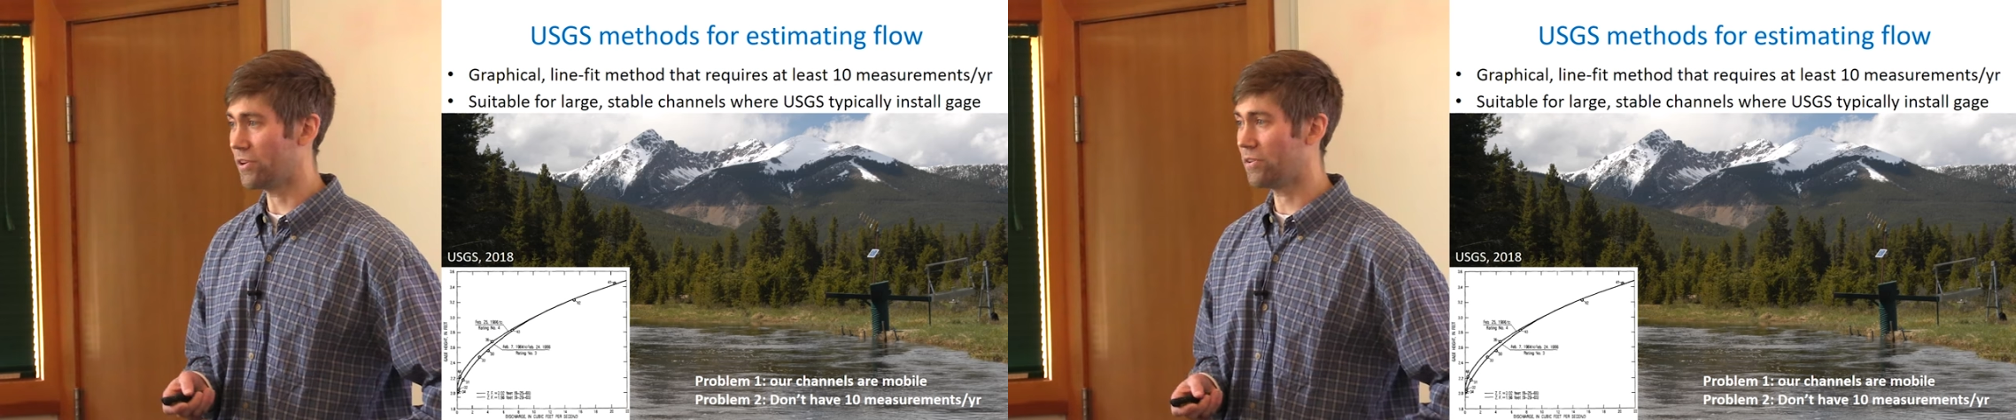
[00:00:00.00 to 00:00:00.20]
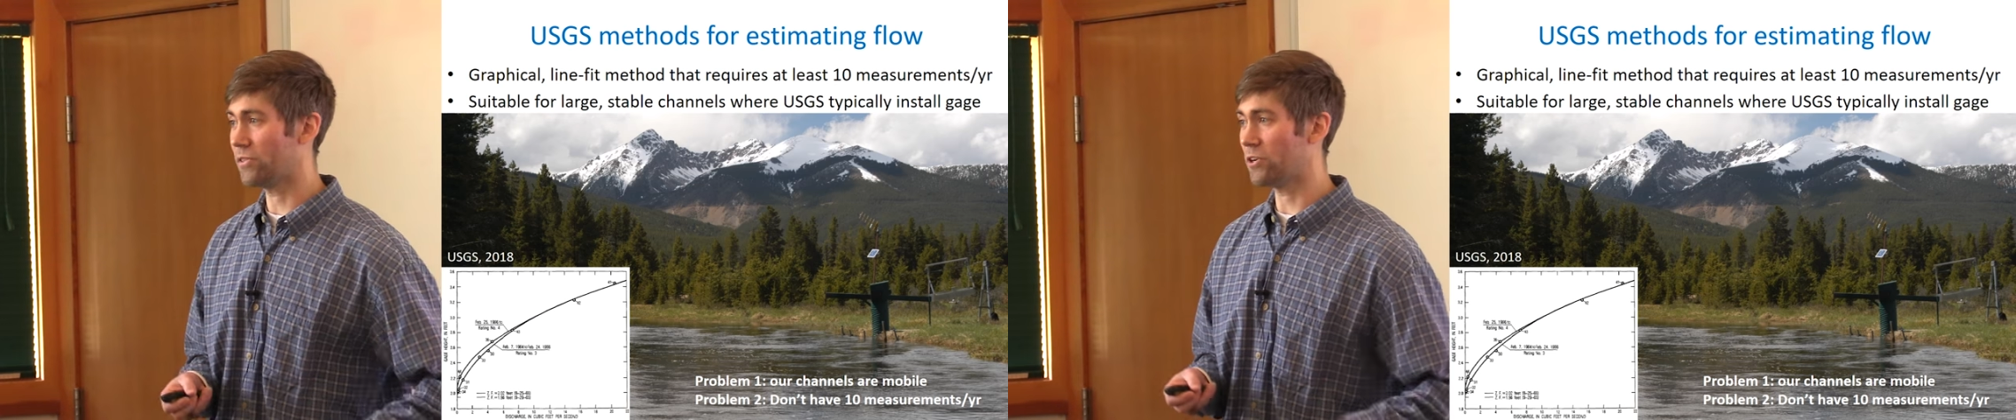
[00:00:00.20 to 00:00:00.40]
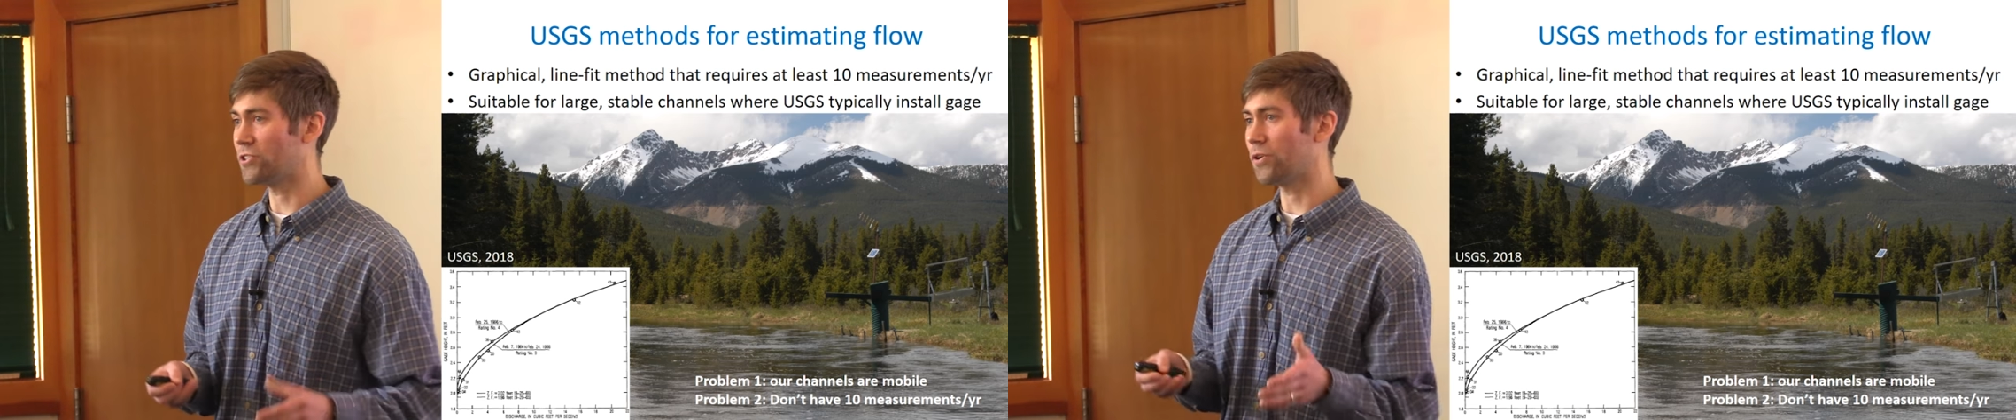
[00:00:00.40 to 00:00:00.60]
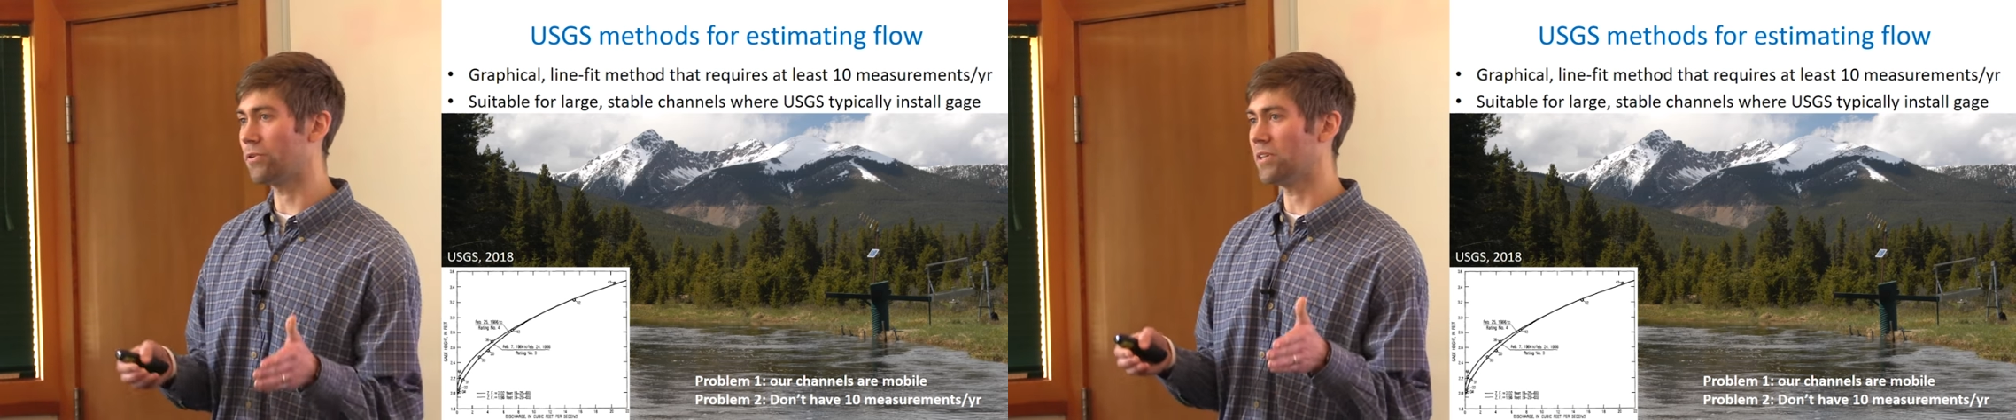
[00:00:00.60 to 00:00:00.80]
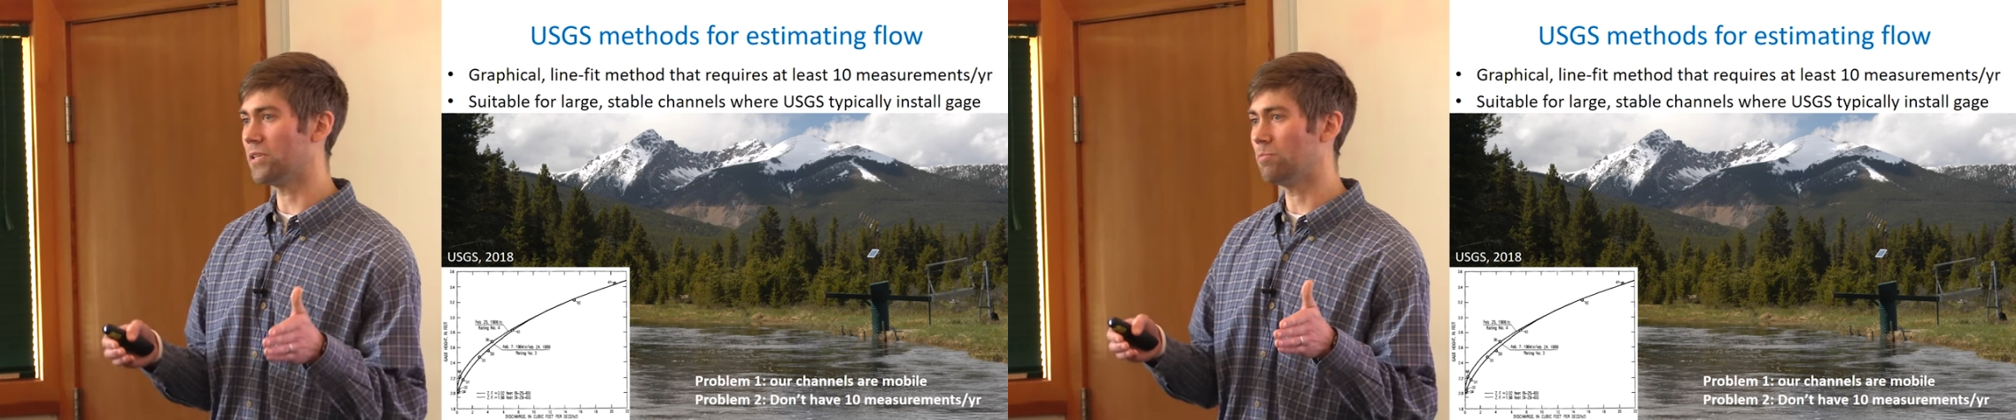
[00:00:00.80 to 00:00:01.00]
They're, they're
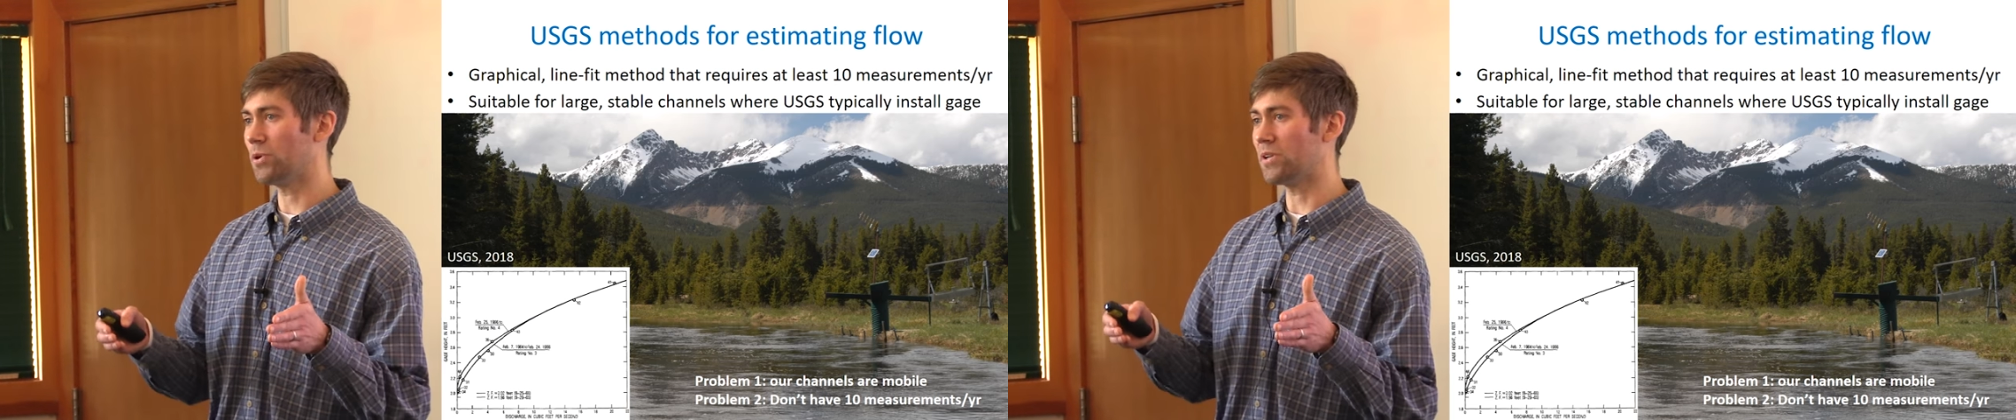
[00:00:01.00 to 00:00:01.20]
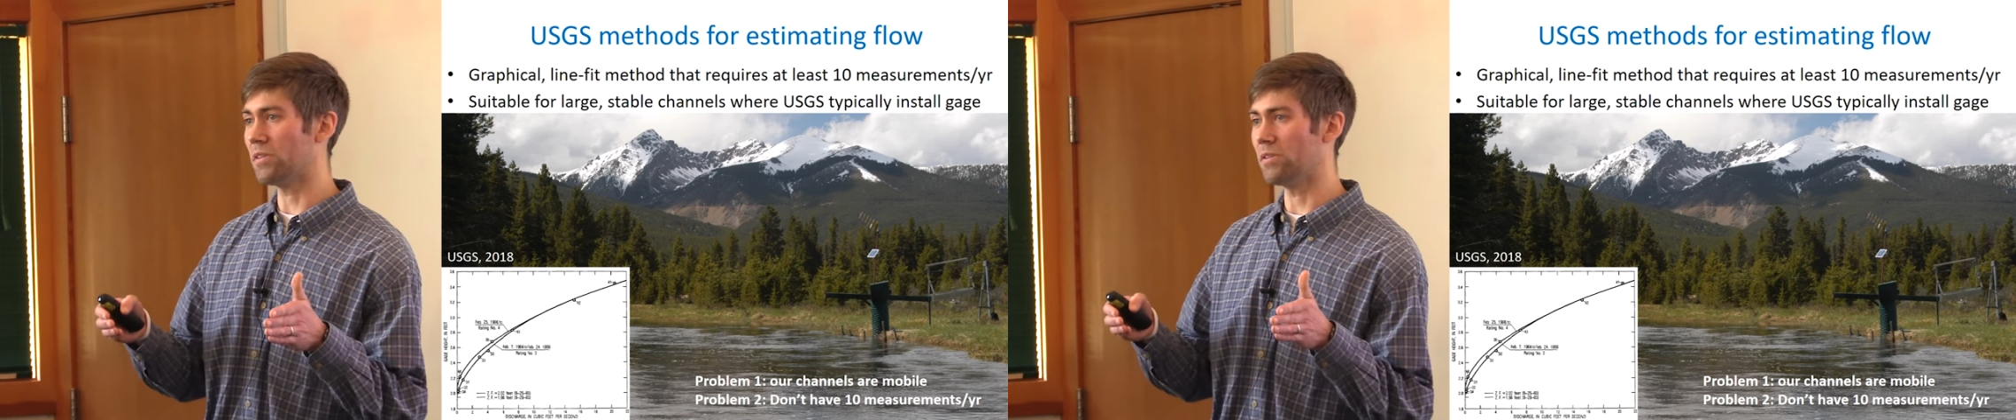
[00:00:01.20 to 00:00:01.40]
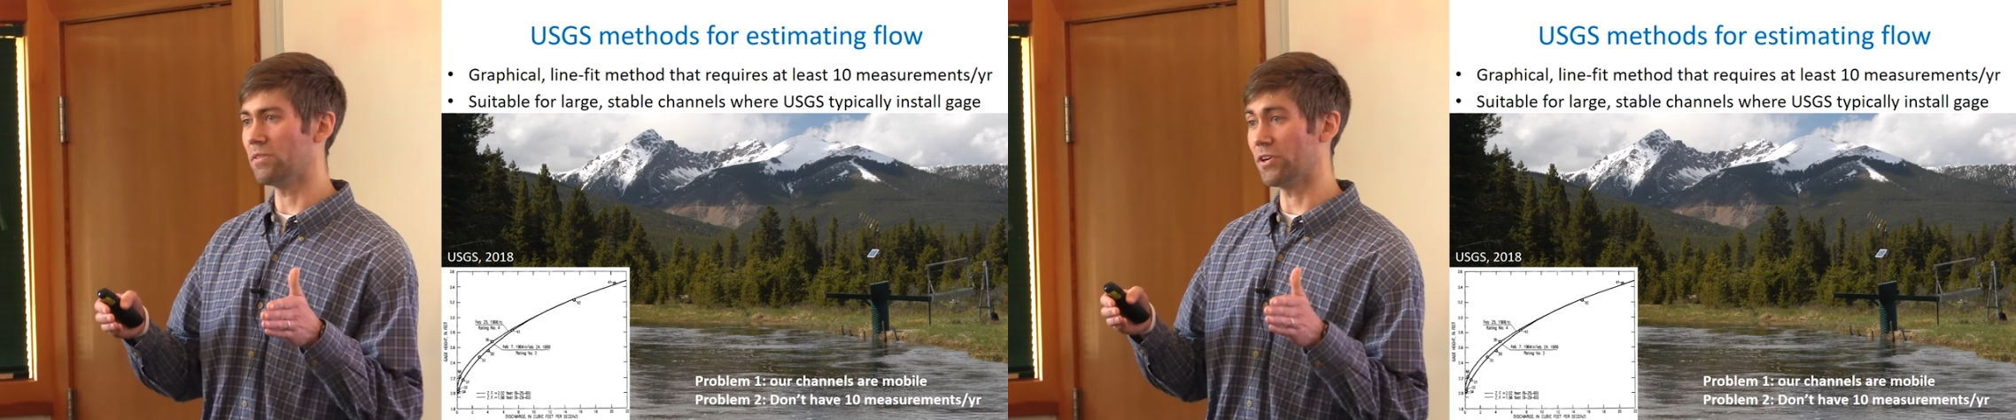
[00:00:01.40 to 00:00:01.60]
generally putting